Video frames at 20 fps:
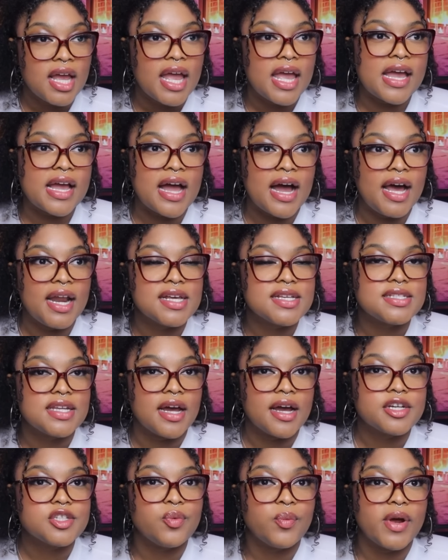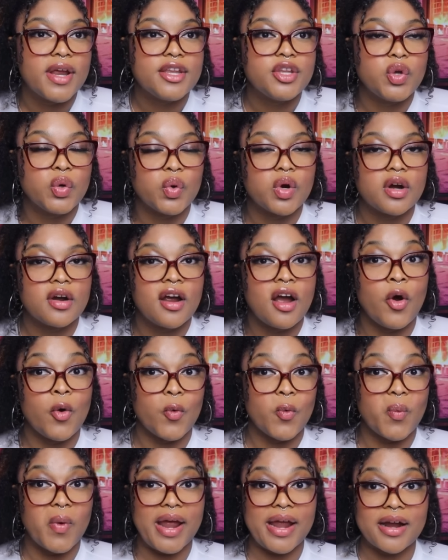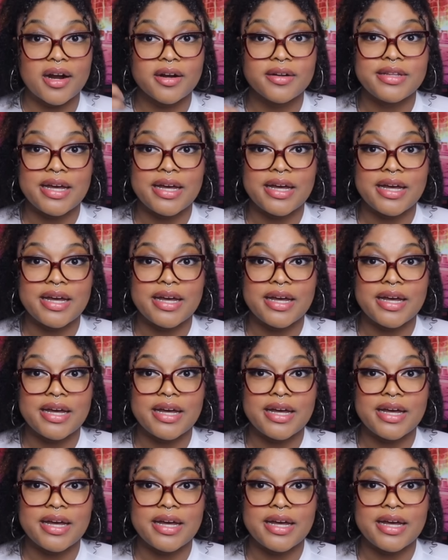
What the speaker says: It kind of sucks when you're aware